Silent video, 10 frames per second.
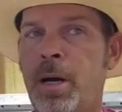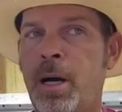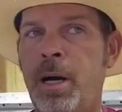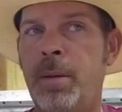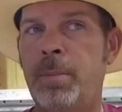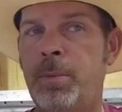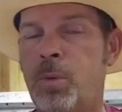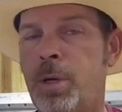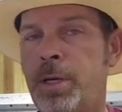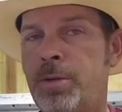I am
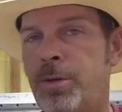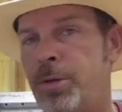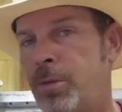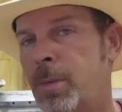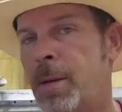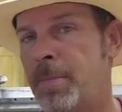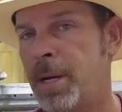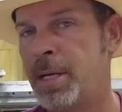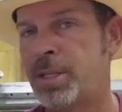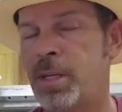going to do my
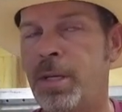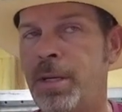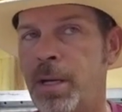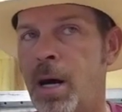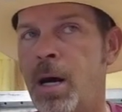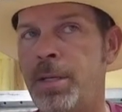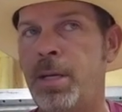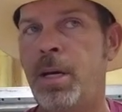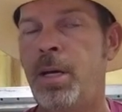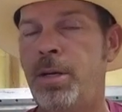best not
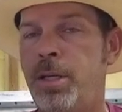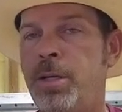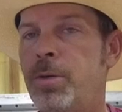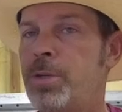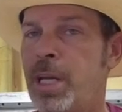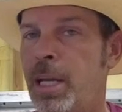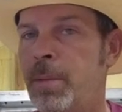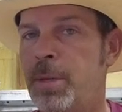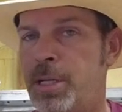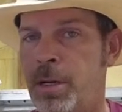to use
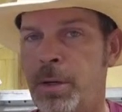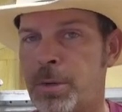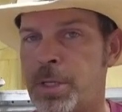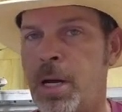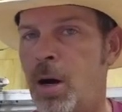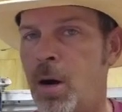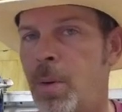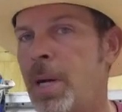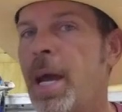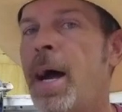any materials that I
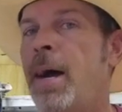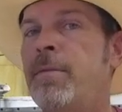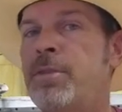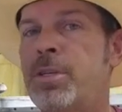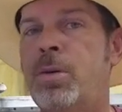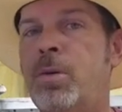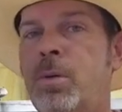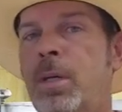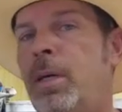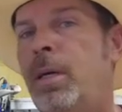already have. So